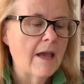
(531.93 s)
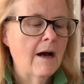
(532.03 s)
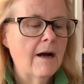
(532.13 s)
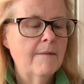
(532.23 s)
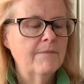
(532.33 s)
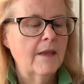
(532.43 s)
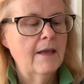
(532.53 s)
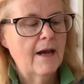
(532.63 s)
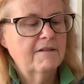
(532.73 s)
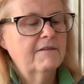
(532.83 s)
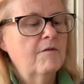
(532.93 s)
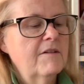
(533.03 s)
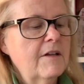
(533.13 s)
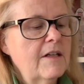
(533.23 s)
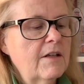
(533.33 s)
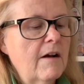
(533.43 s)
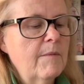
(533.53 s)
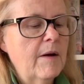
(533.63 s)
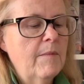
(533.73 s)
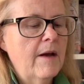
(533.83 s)
So I was going to talk
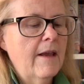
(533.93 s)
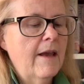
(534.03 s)
about my